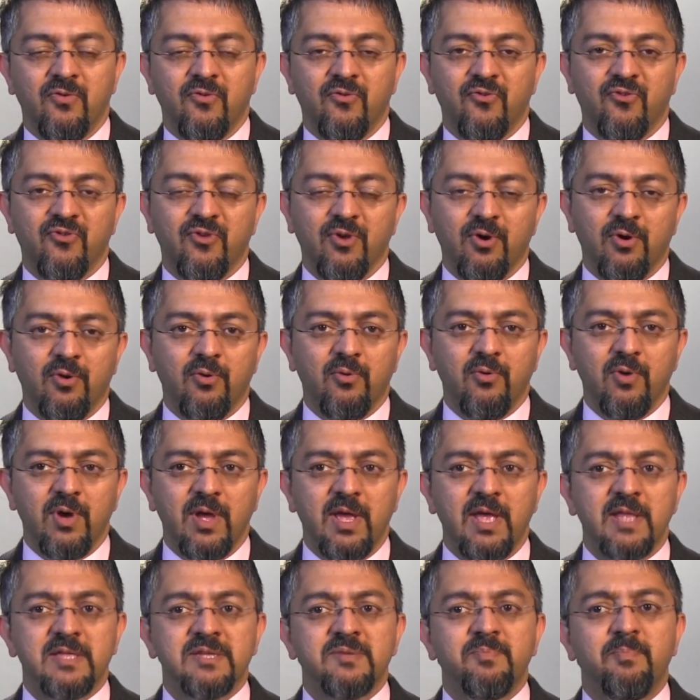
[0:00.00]
So
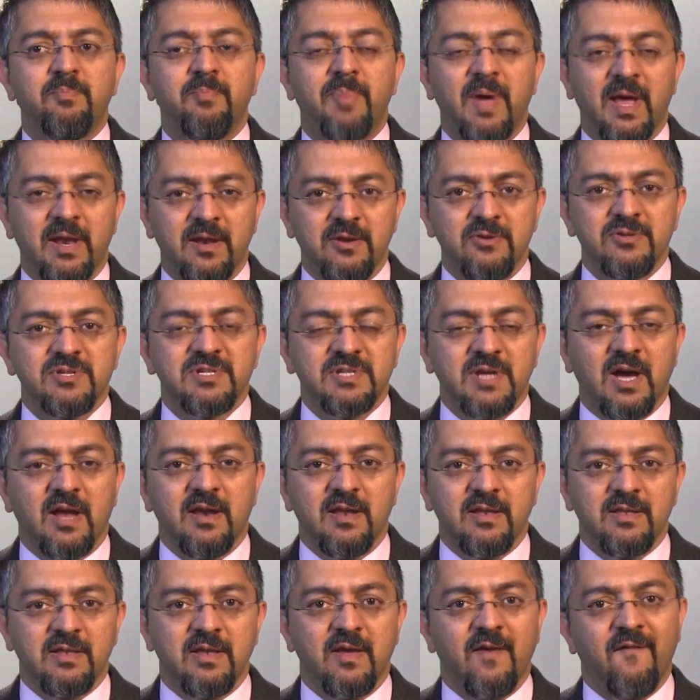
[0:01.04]
it's better to start
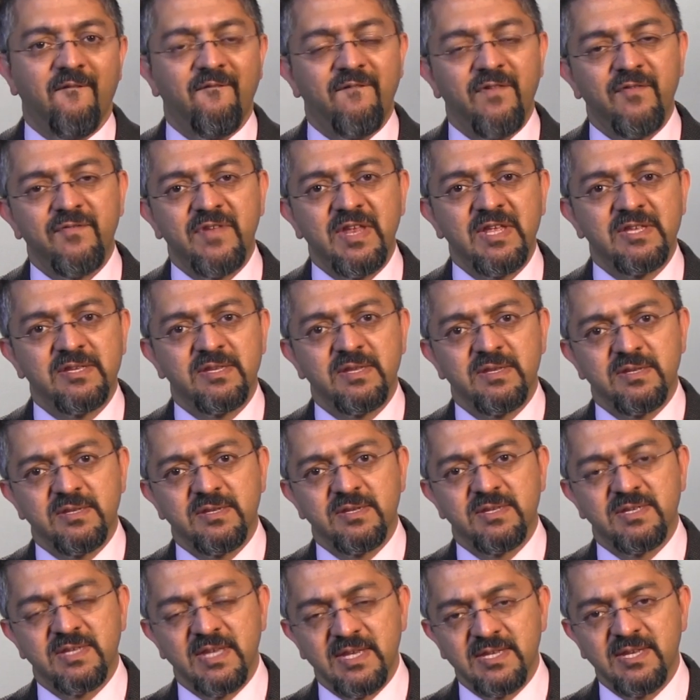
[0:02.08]
at a 50
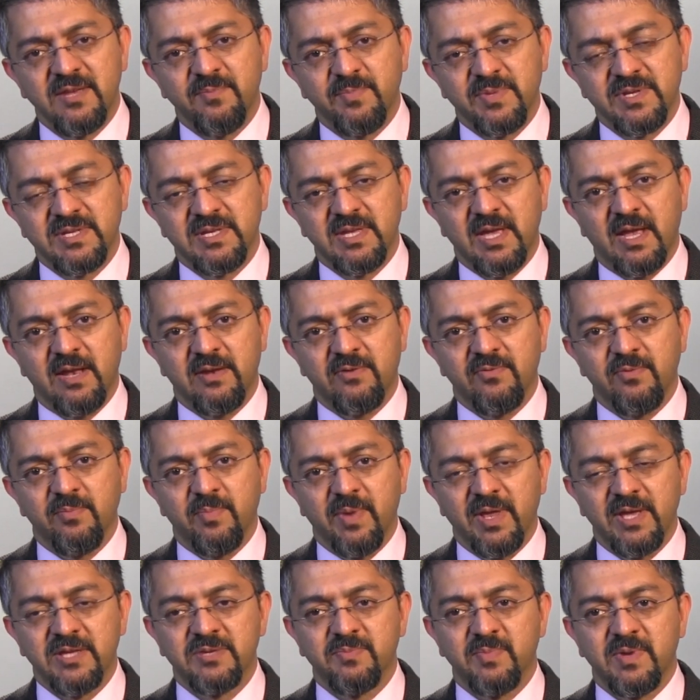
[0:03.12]
to 60%
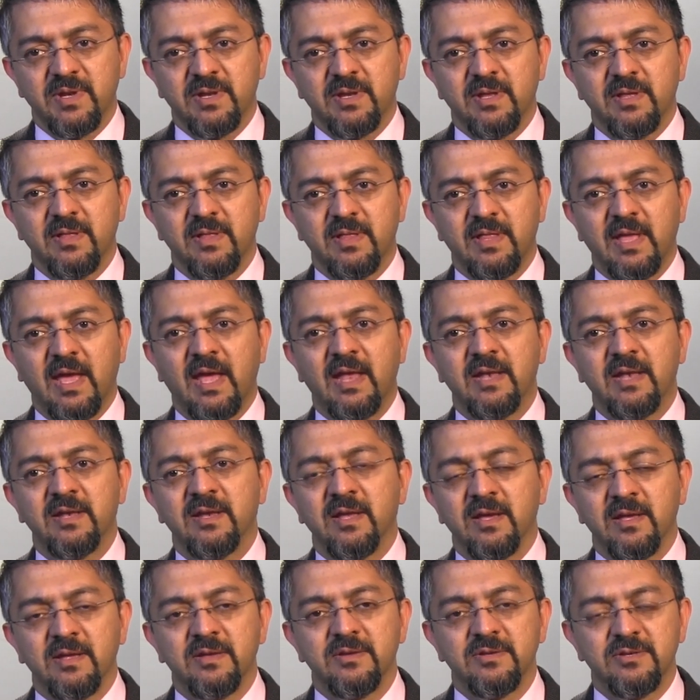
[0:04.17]
replacement
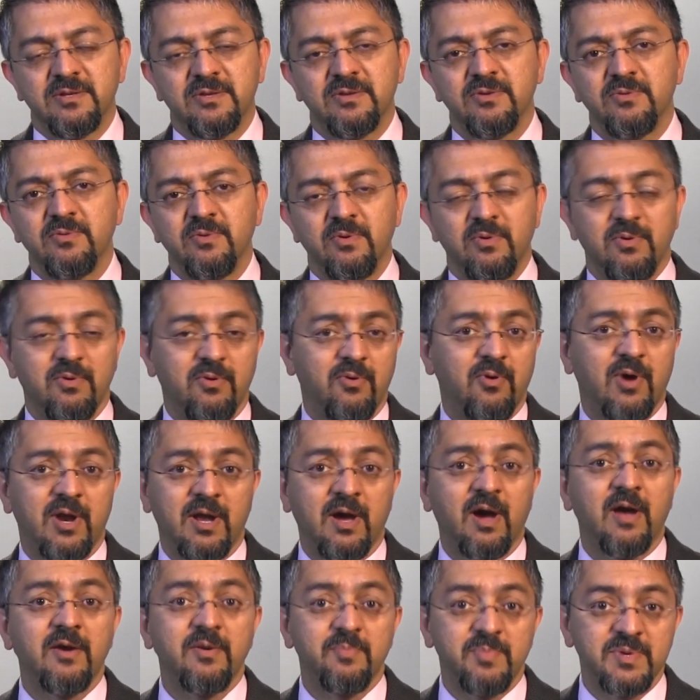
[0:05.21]
than to go at
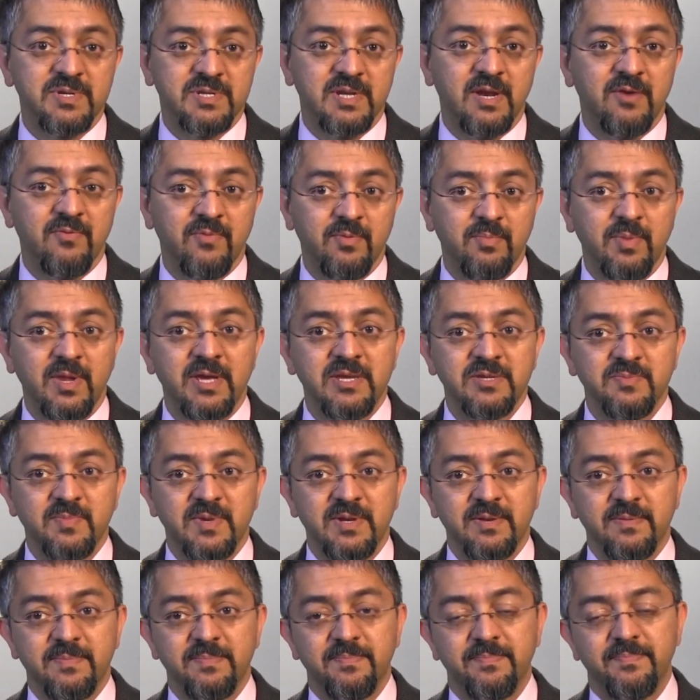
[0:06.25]
100%
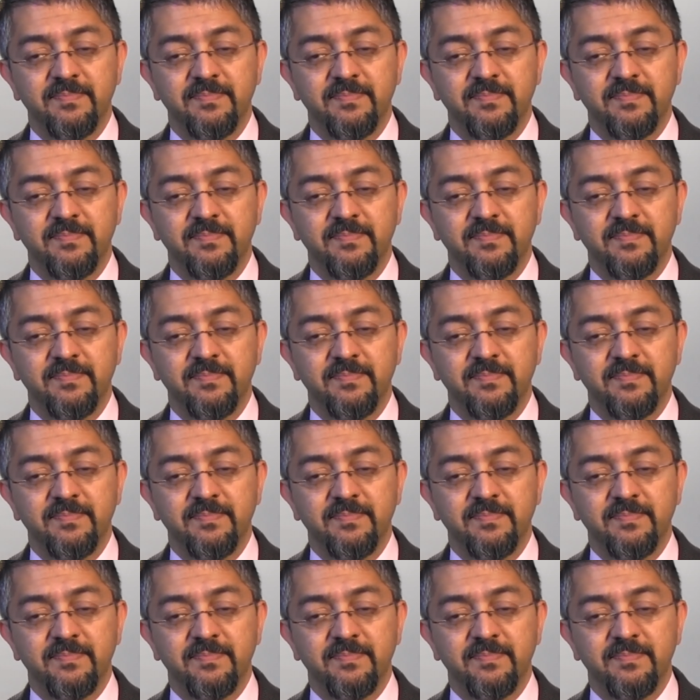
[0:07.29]
replacement.